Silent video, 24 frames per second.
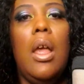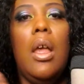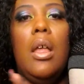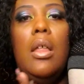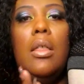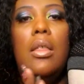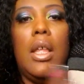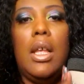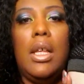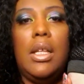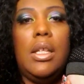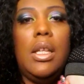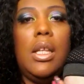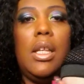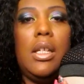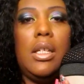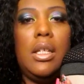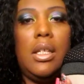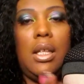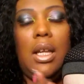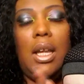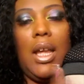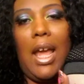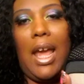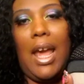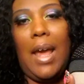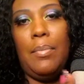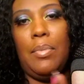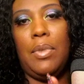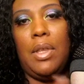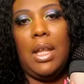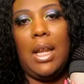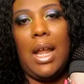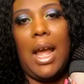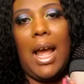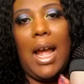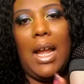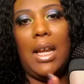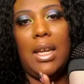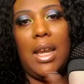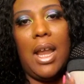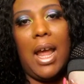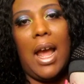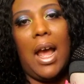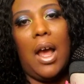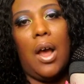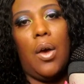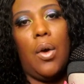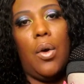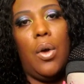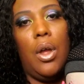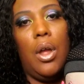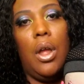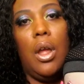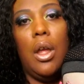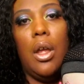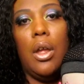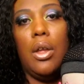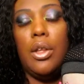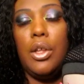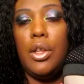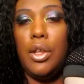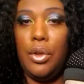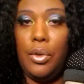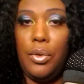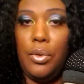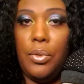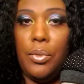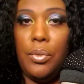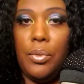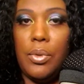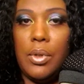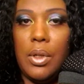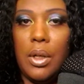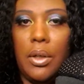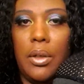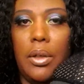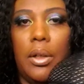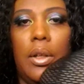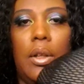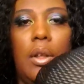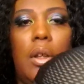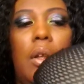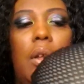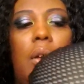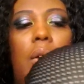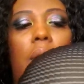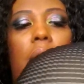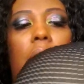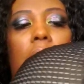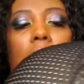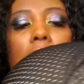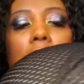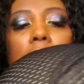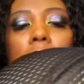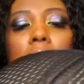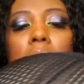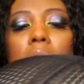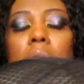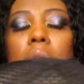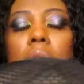This is the cap that I now use, okay?